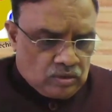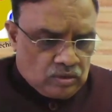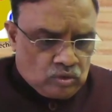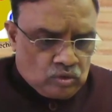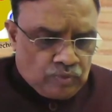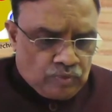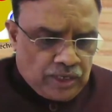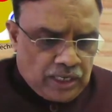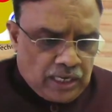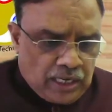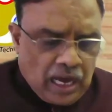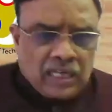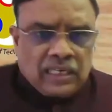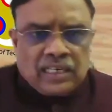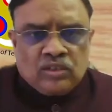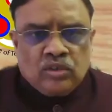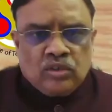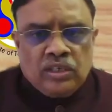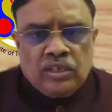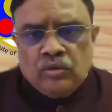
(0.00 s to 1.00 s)
So we
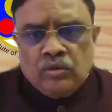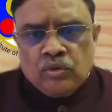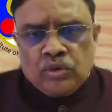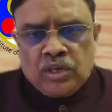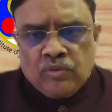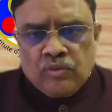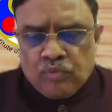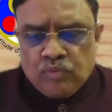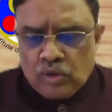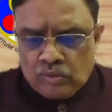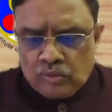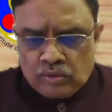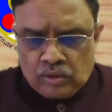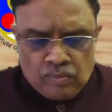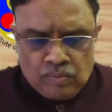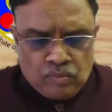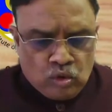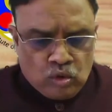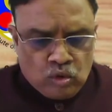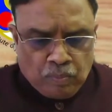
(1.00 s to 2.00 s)
are actually looking for
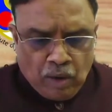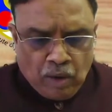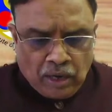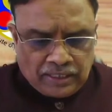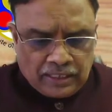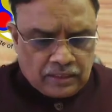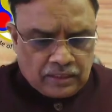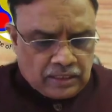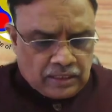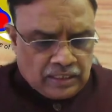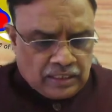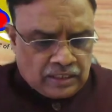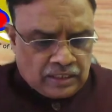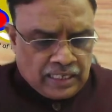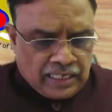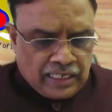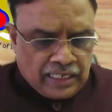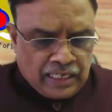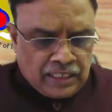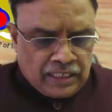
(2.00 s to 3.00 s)
some more partners
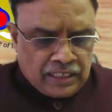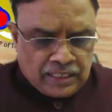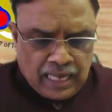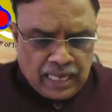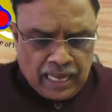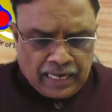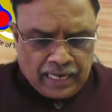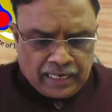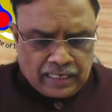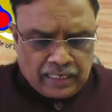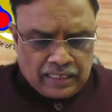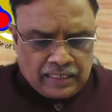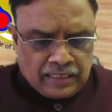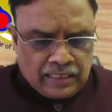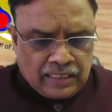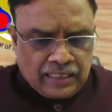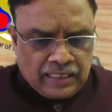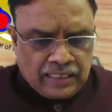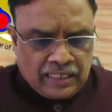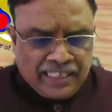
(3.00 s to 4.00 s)
other than NESAC
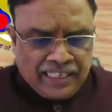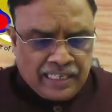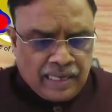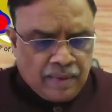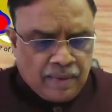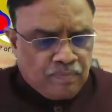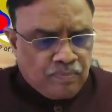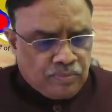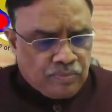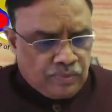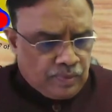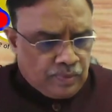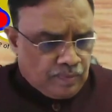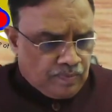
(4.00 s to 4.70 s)
and NIDM.